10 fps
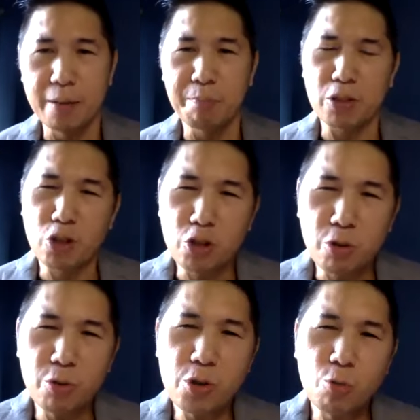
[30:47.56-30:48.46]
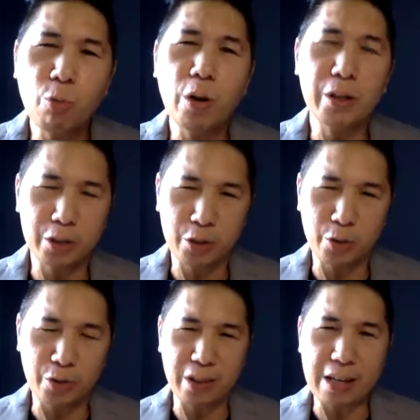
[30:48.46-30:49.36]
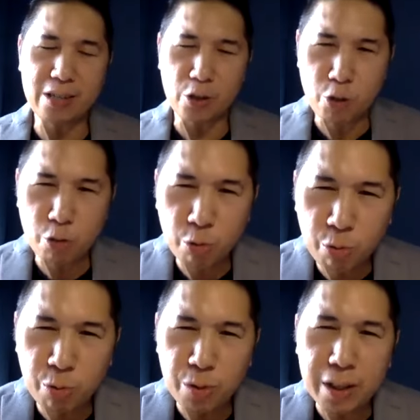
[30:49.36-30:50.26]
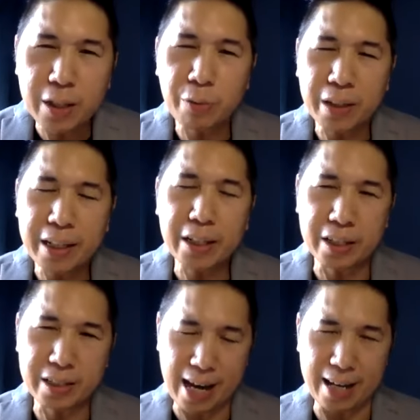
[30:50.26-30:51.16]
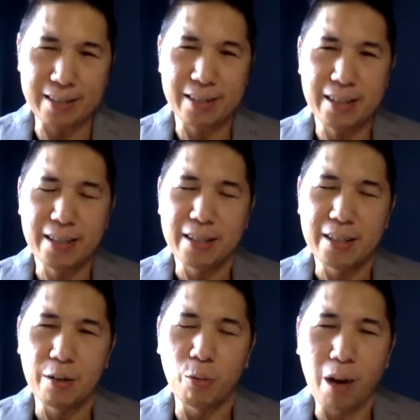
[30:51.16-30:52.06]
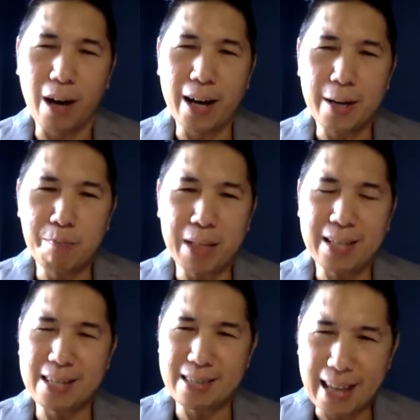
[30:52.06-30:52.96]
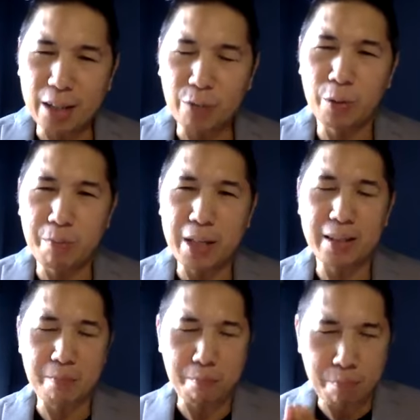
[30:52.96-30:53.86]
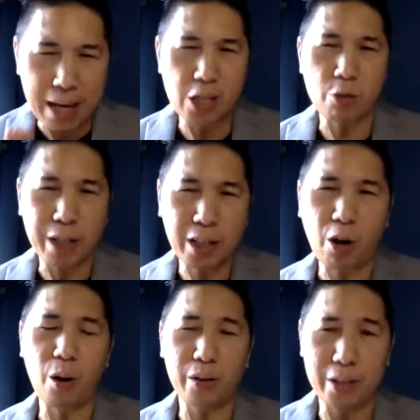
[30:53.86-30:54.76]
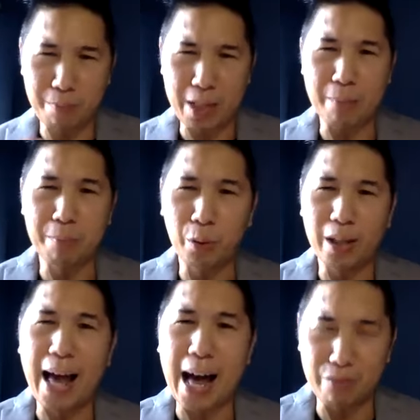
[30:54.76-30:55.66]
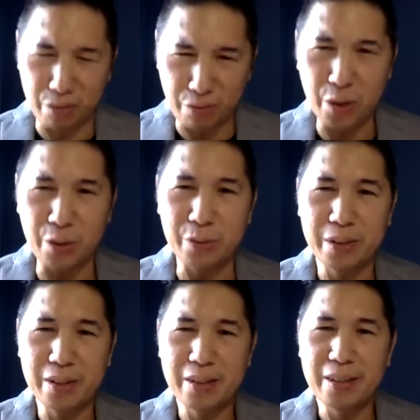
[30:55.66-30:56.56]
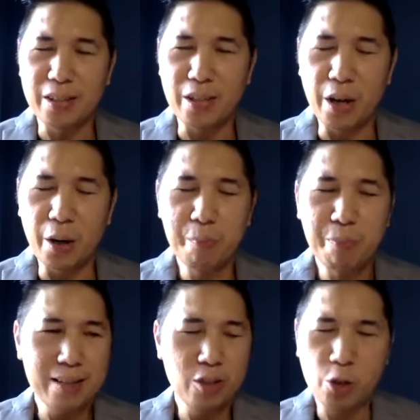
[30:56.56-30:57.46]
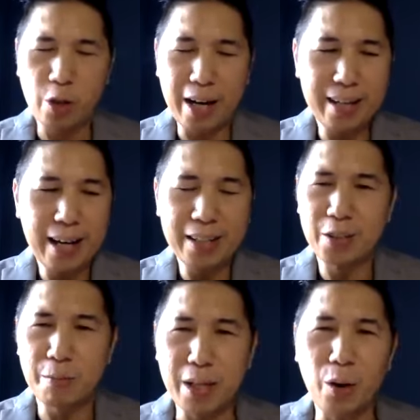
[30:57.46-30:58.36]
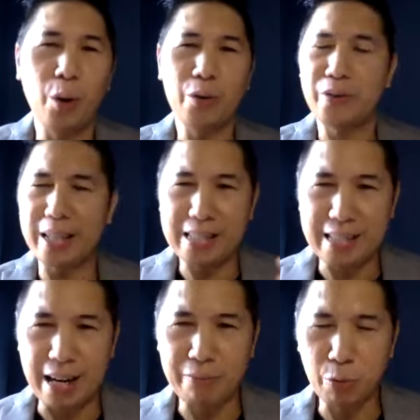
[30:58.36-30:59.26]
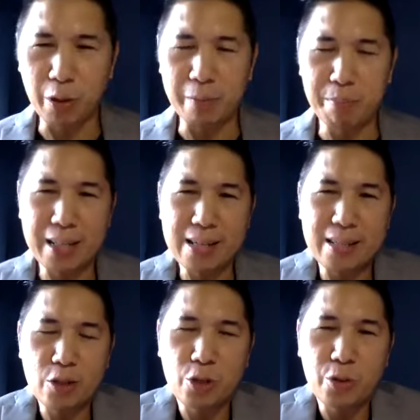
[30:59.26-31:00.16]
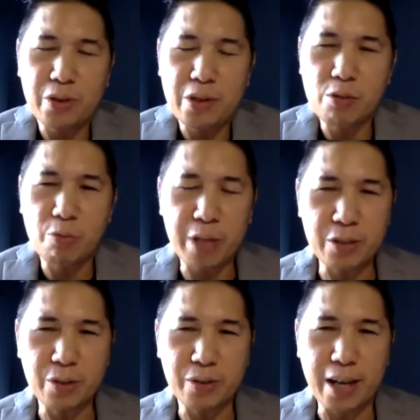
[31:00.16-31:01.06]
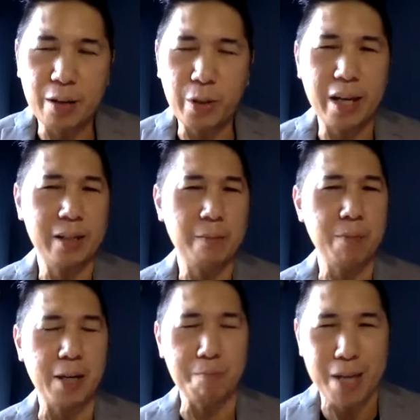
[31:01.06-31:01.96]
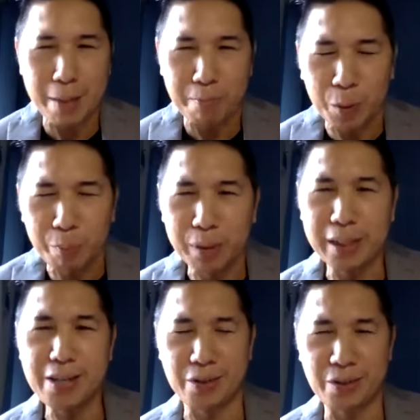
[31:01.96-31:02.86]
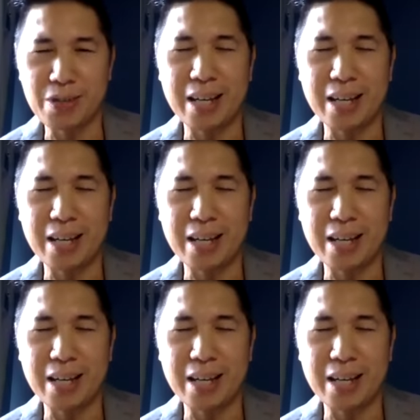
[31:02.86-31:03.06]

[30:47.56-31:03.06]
But choose one or two things that you're really, really good at. Why? Because that will be the best recall that people will have of you. You know, try not to be all things to everyone, because the truth is when we do that, we end up being people pleasers.